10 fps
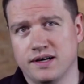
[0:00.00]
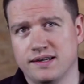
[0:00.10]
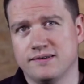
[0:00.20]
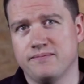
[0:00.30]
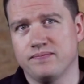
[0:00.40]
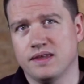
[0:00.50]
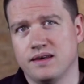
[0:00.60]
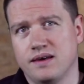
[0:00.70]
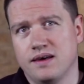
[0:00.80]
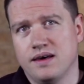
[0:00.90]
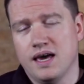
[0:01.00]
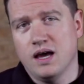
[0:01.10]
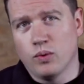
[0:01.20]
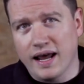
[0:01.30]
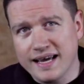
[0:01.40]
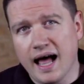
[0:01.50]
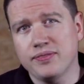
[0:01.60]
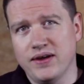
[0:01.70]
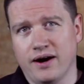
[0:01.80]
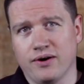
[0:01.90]
And when I
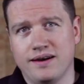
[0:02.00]
got there,